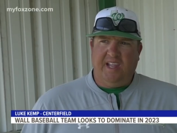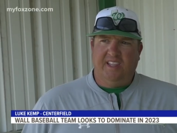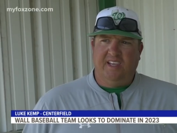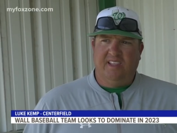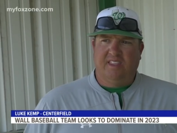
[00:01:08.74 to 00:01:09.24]

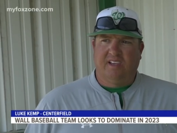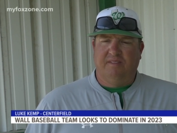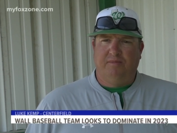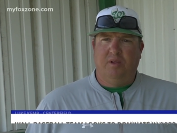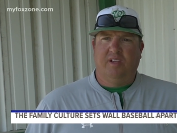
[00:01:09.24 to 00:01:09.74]
Anything that the
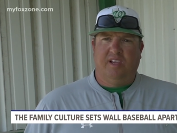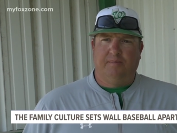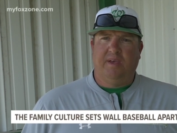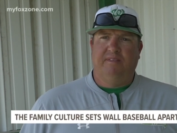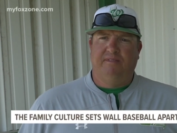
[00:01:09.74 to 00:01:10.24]
community
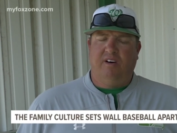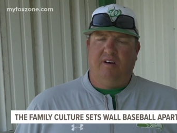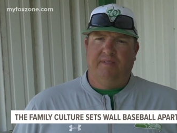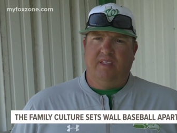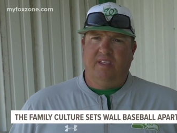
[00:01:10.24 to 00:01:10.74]
can be
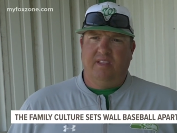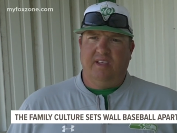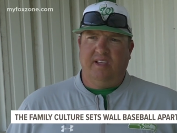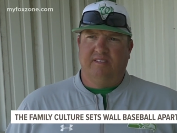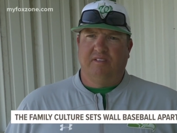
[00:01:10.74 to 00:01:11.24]
involved, they
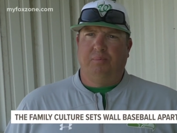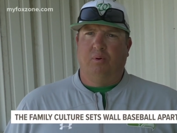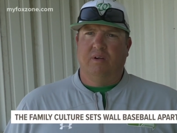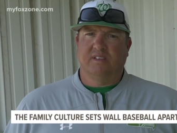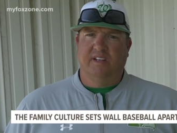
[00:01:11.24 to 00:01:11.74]
they
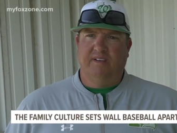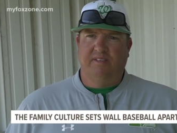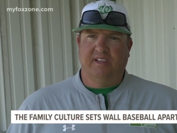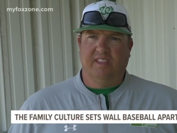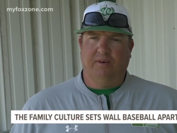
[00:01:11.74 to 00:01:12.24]
support us in
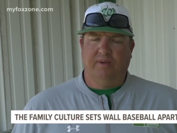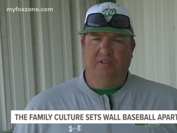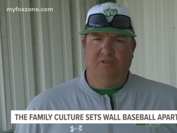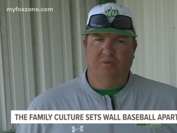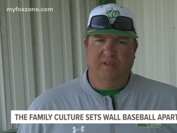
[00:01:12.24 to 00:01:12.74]
everything that we
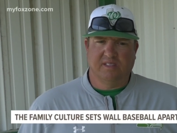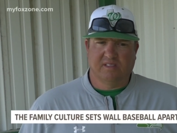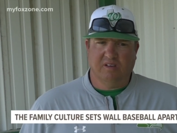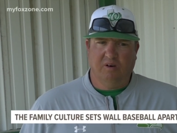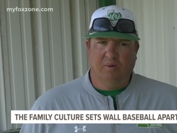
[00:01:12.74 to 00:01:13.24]
do, and
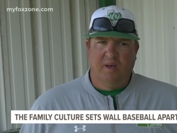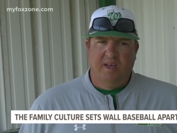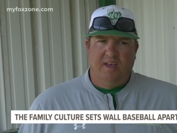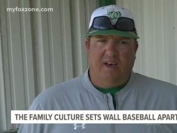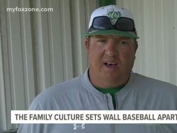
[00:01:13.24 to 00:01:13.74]
so.
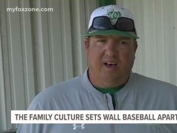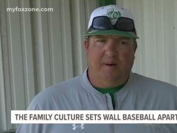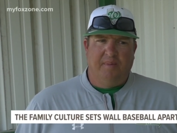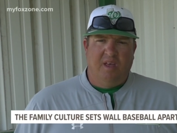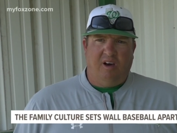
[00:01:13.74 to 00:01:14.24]

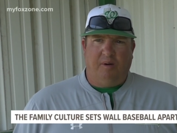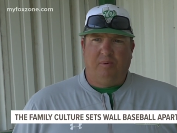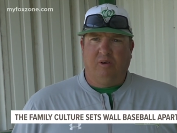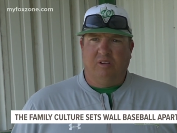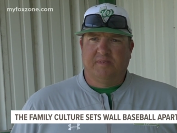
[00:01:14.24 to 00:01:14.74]
Um, our
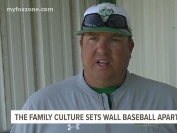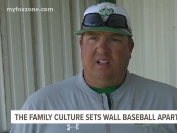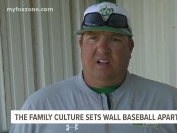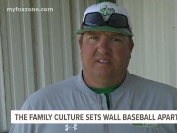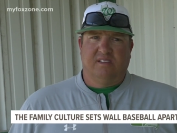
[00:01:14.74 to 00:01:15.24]
program's had a
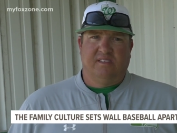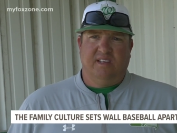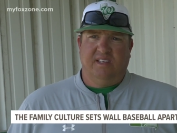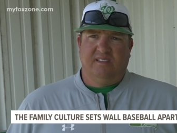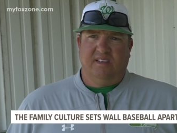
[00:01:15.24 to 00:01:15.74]
lot of
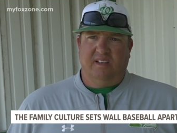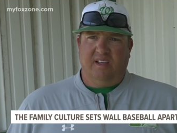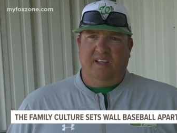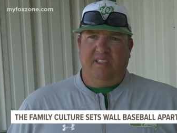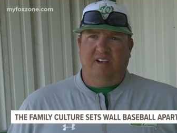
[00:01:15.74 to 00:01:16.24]
success, and,
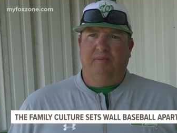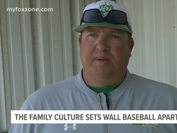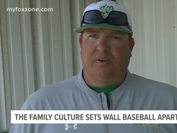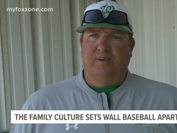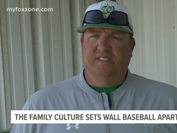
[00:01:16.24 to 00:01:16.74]
and they're a
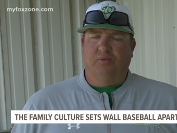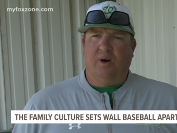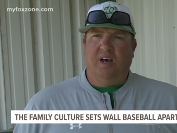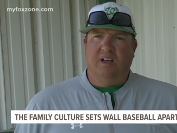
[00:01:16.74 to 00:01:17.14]
big reason why.